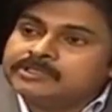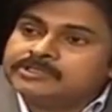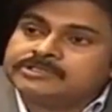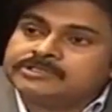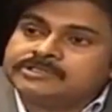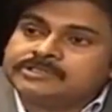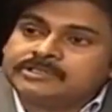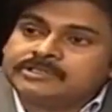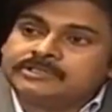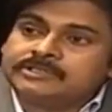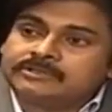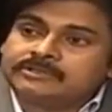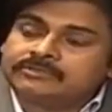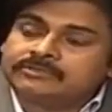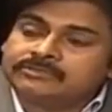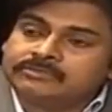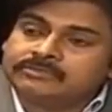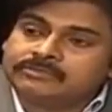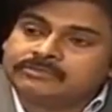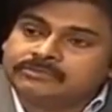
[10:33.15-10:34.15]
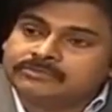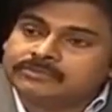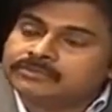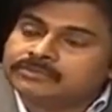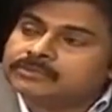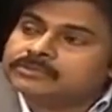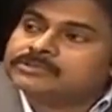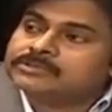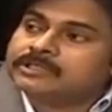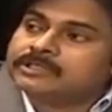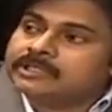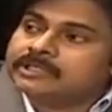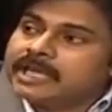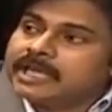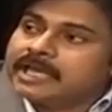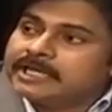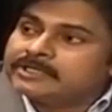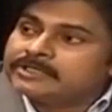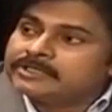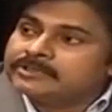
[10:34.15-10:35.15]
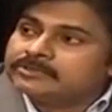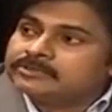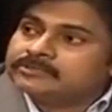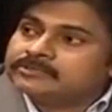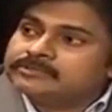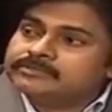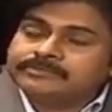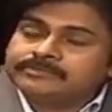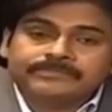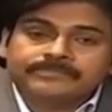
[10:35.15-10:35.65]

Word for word: is still, was still active.